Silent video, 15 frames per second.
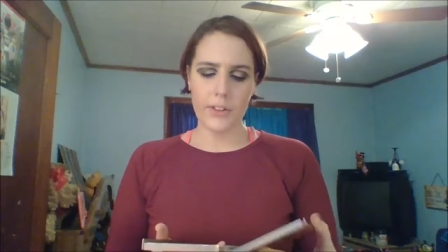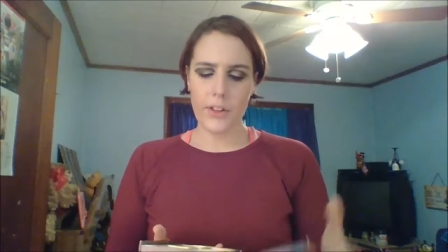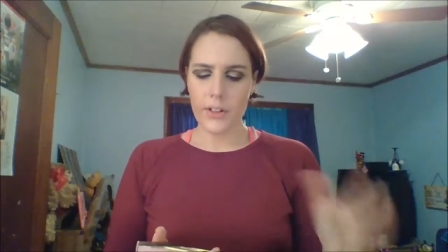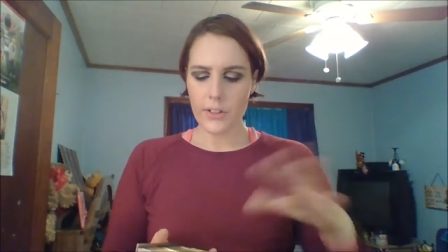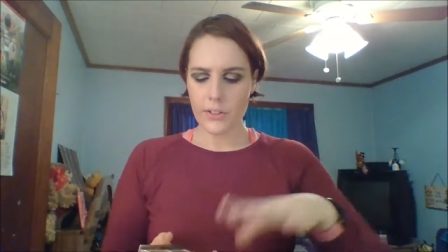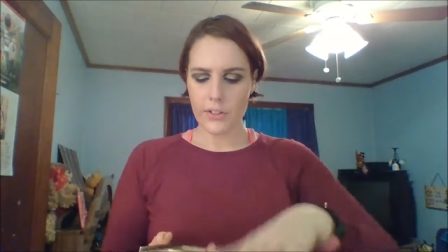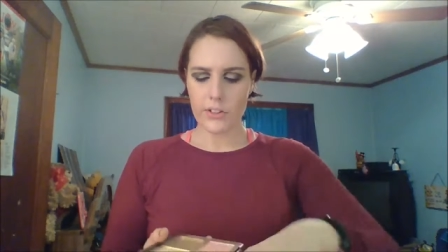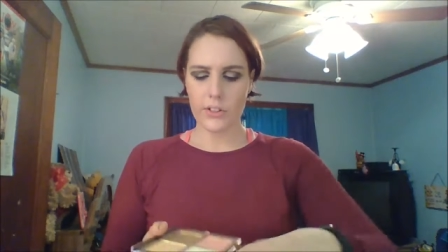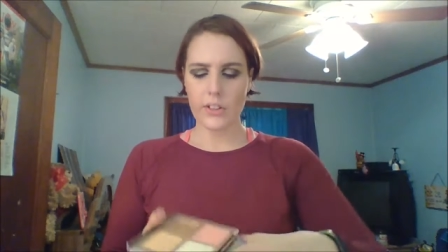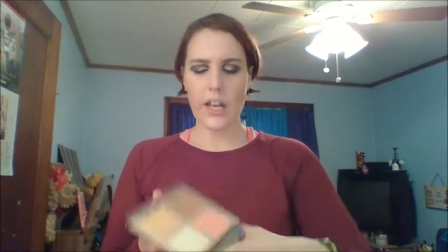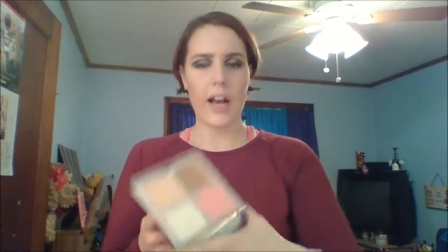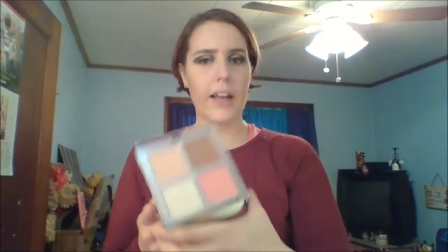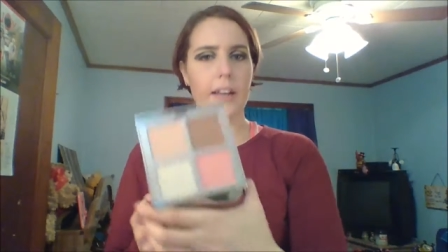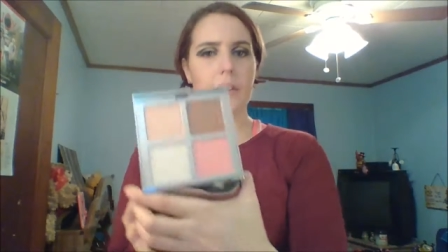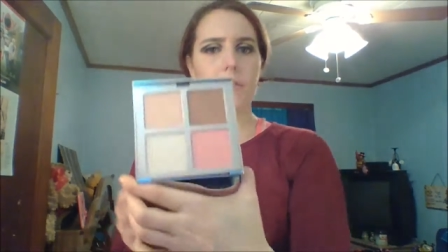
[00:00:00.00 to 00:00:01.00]
looks
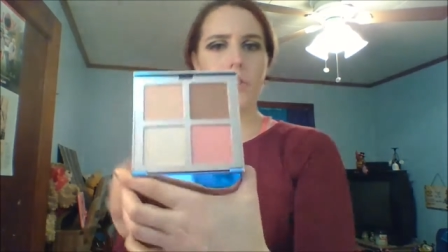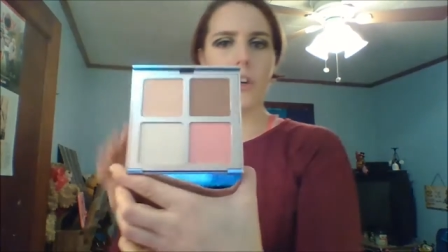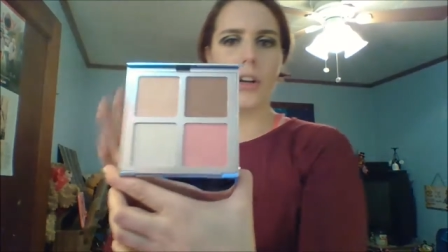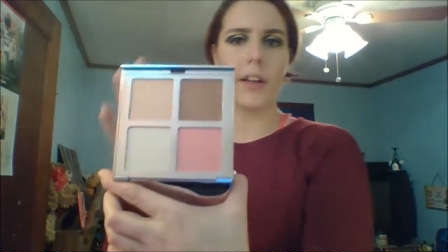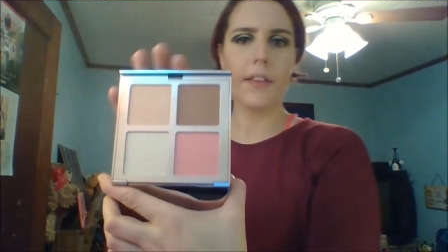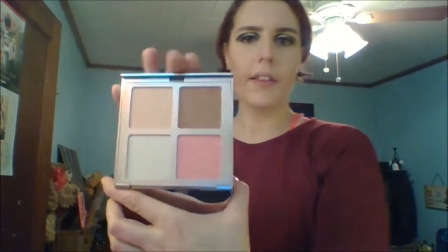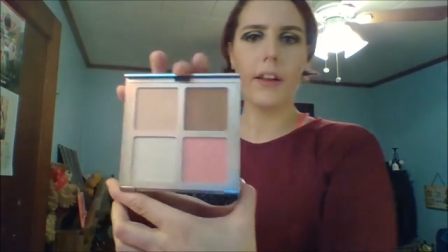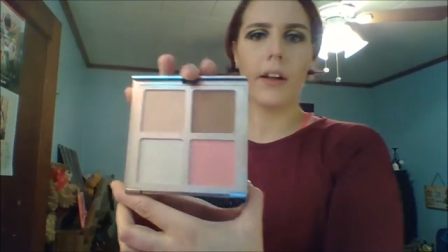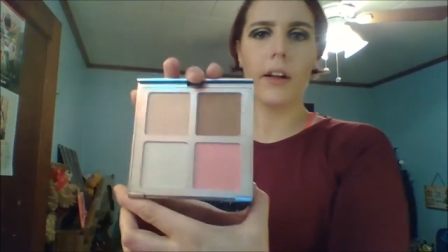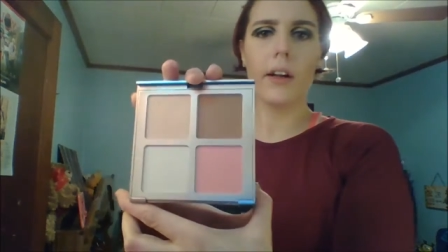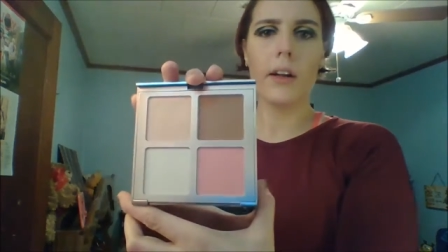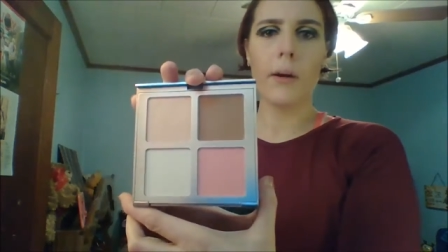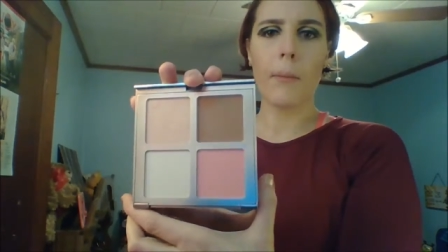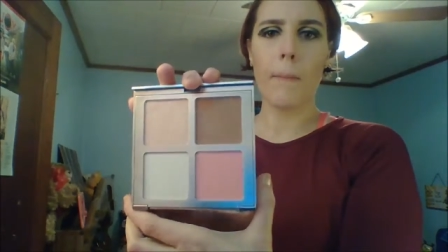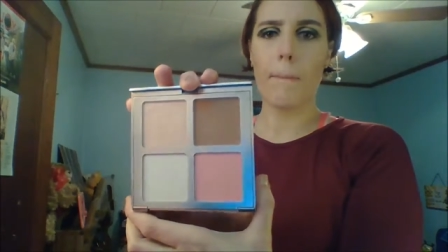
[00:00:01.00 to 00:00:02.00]
kind of dark there,
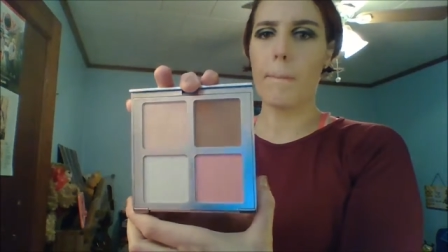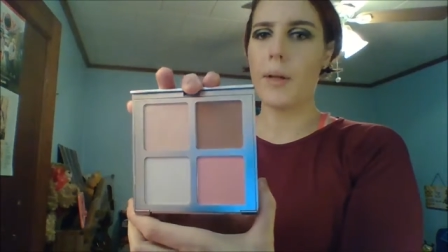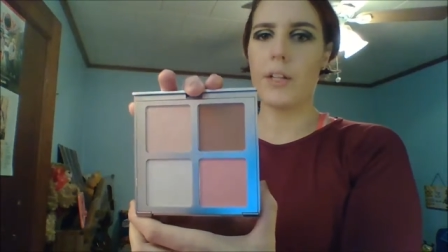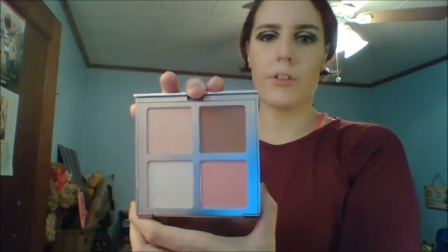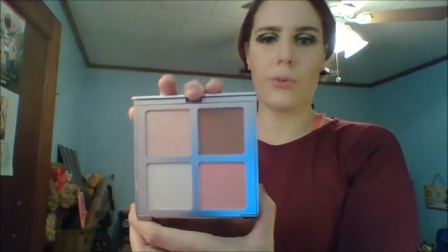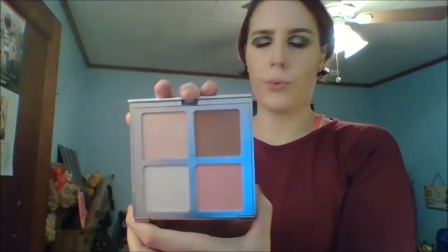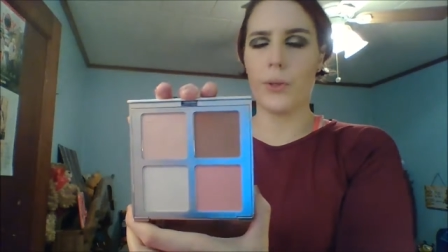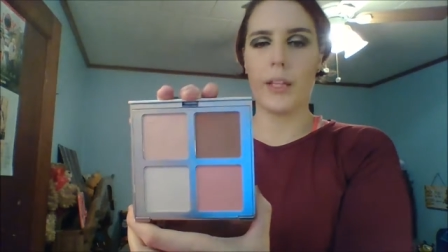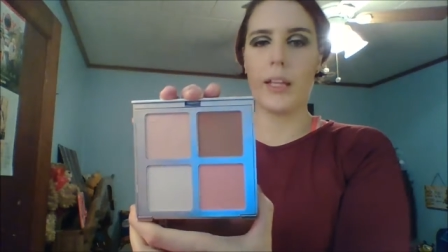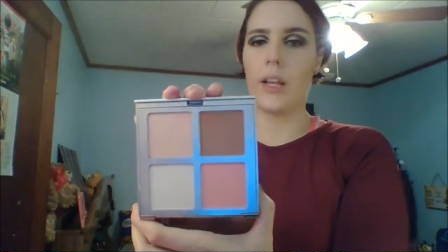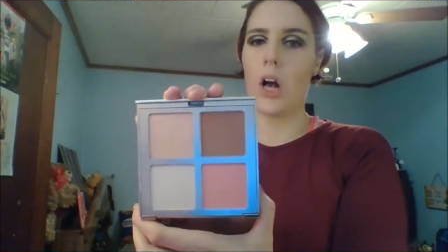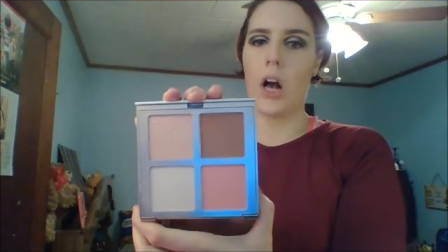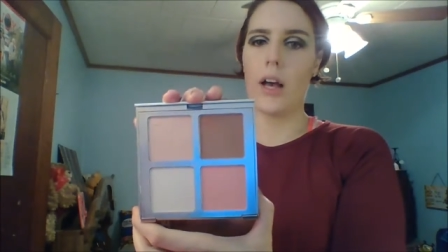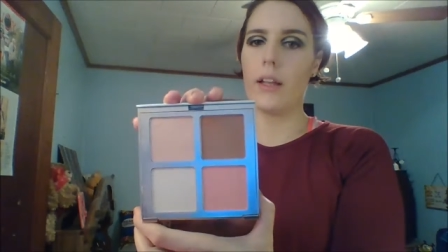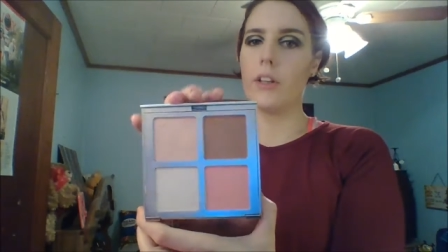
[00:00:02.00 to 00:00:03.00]
but it's really
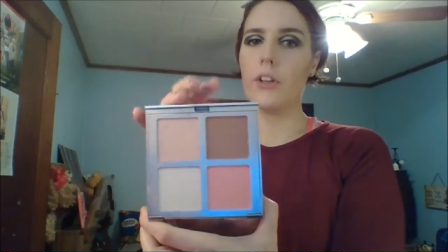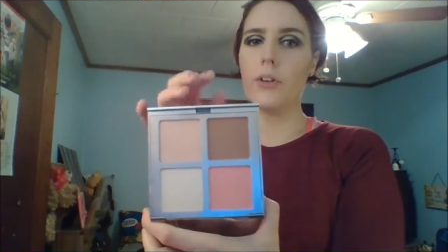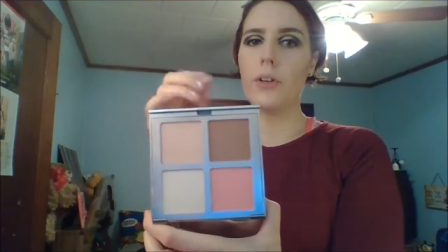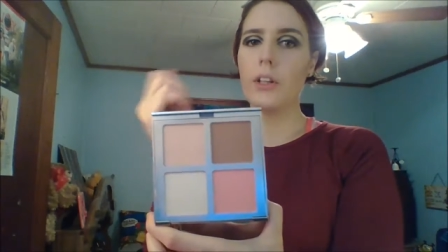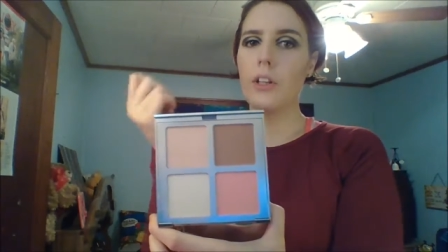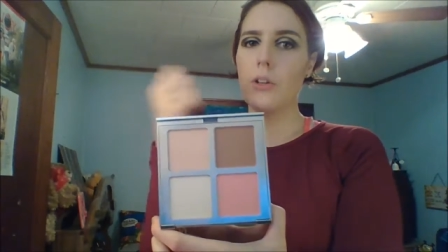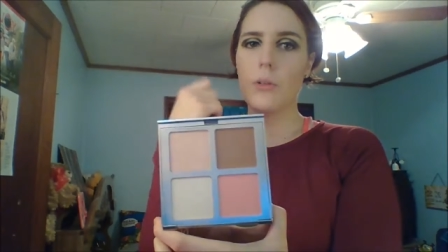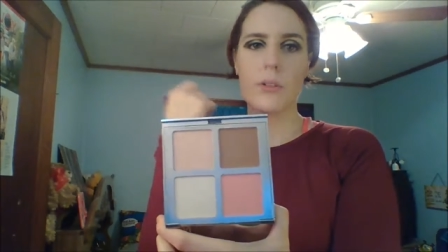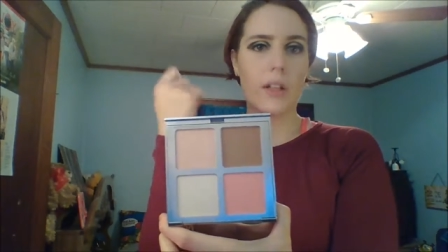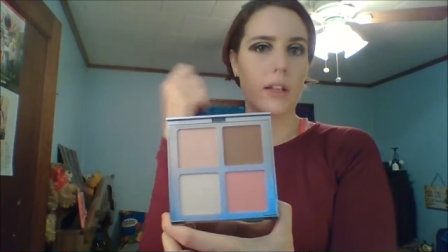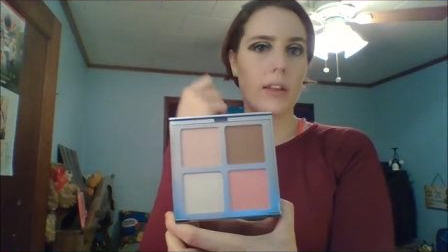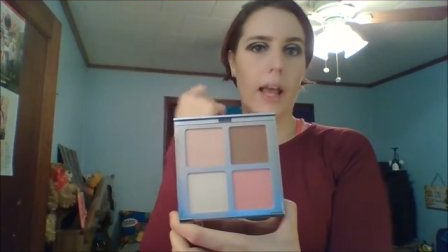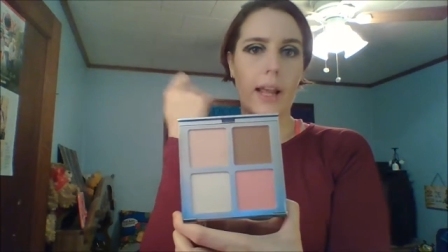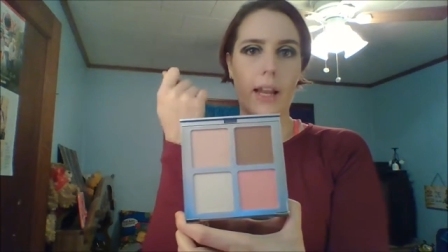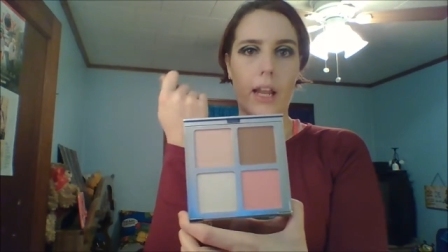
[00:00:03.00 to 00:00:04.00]
not, and you can use a
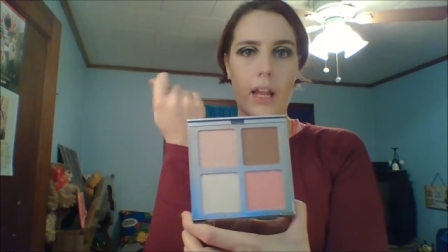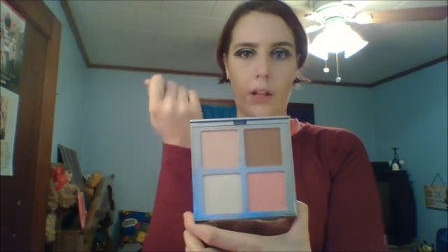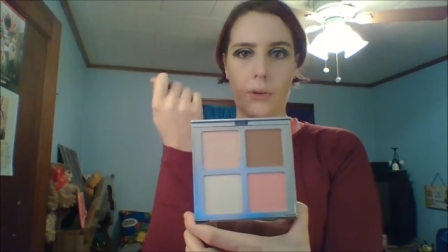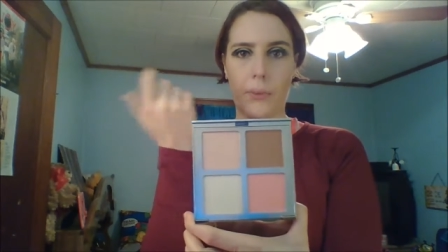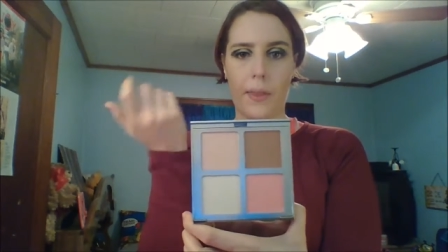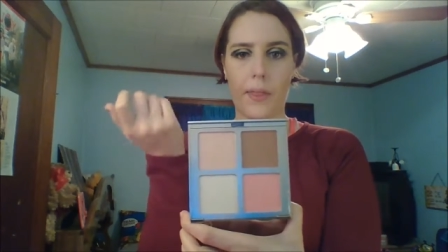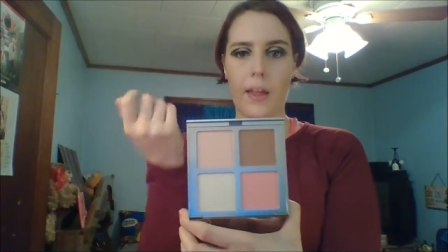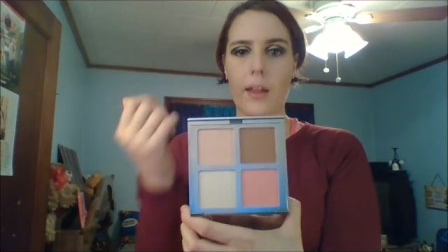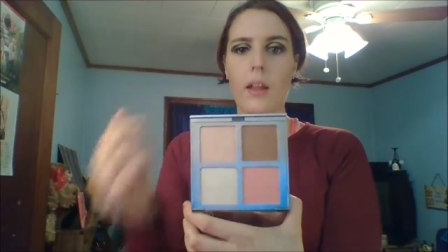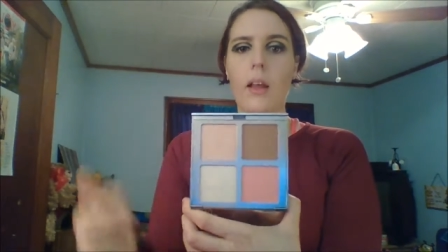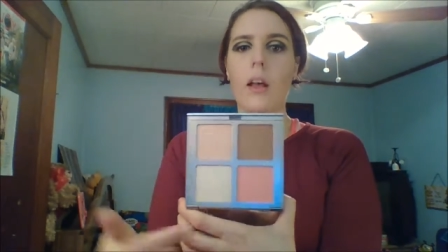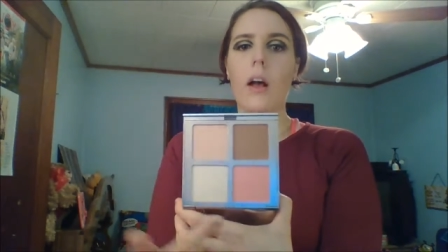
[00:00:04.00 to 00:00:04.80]
light hand with it.